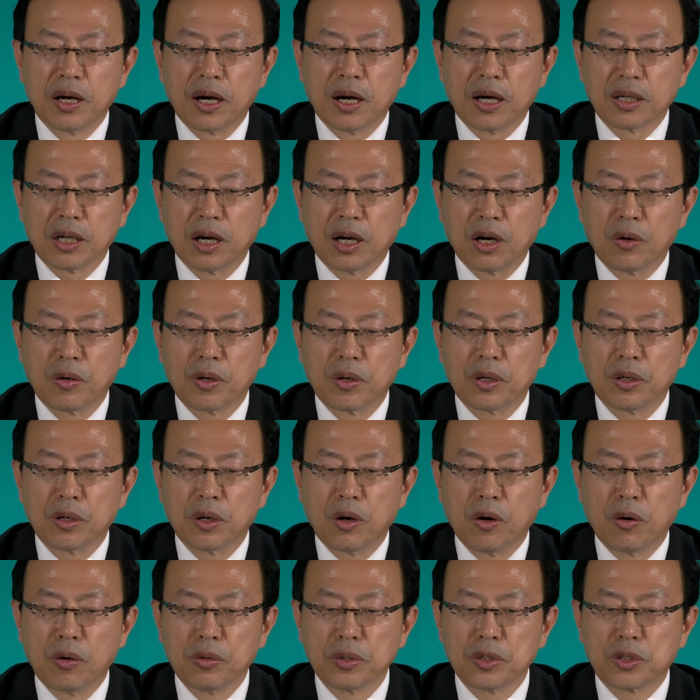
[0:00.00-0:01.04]
on our
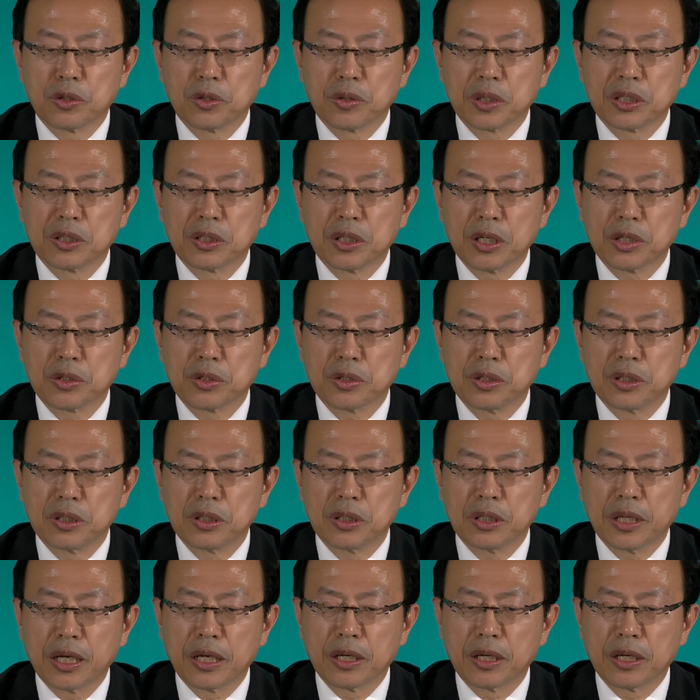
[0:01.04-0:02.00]
own jurisdiction